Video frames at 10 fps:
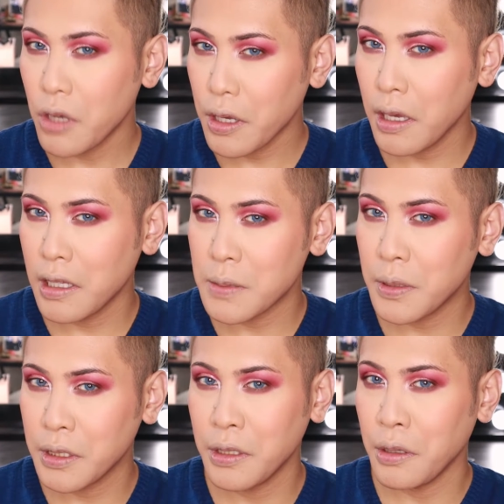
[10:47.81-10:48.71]
Okay, that's
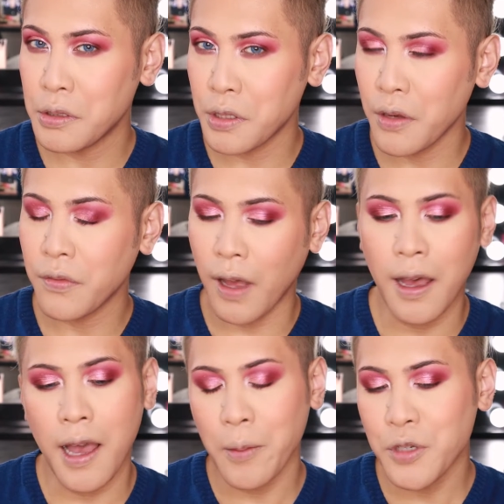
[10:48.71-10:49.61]
pretty good so
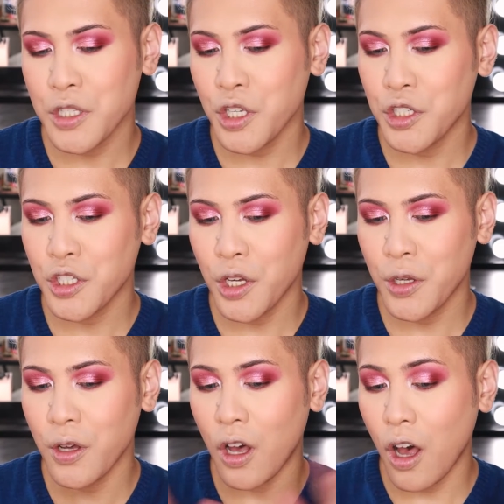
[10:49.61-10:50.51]
far. I'm just going to
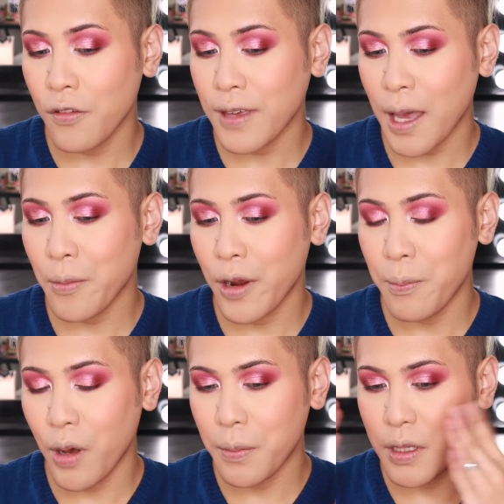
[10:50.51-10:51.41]
go off camera
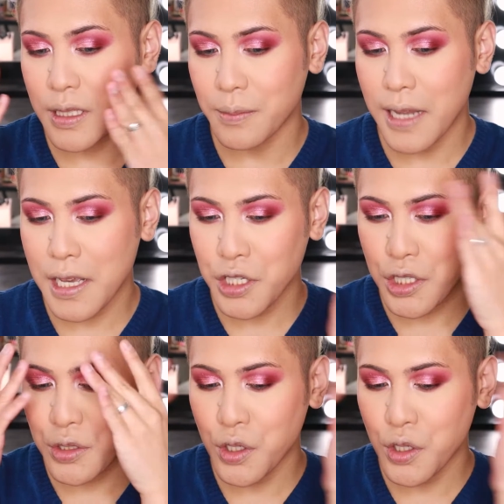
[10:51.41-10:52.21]
and pop on some lashes,